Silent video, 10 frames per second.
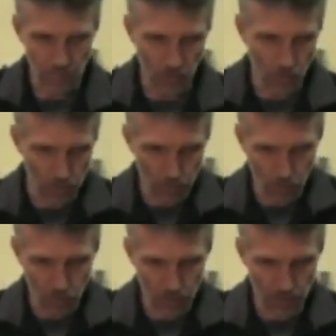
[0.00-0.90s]
So I'll be
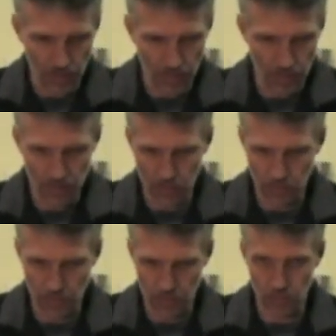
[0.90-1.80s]
pouring in here. This
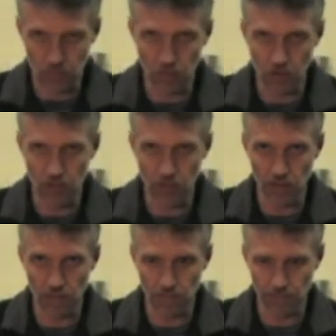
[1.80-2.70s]
will actually rise
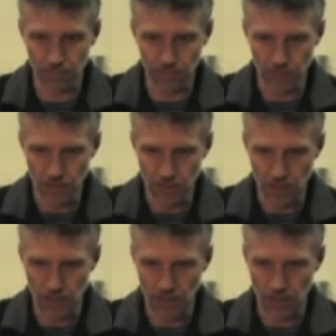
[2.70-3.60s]
up
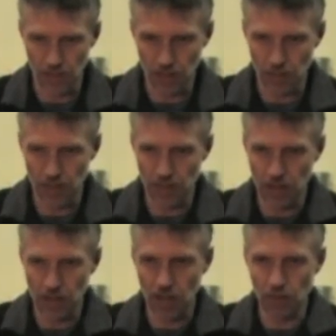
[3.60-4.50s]
and then go up, and then
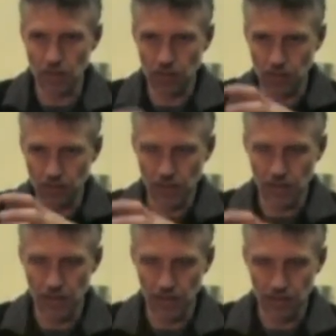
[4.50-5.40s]
it'll go into the
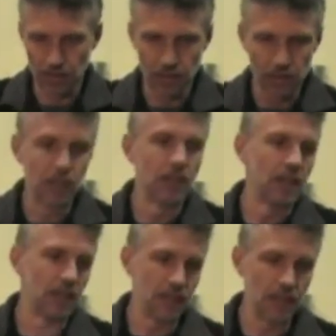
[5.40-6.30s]
feeder,
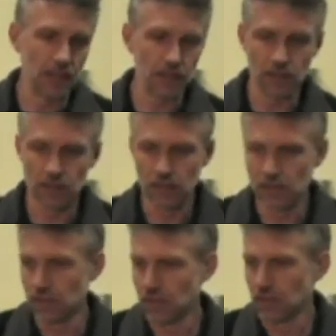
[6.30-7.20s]
and then
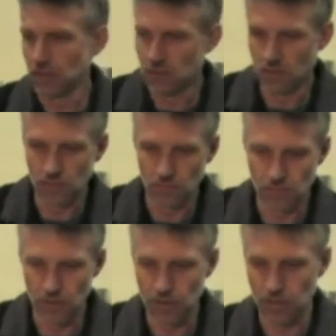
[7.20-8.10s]

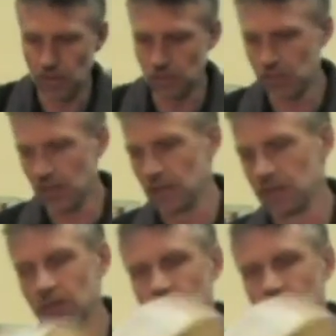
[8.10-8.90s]
pretty much done.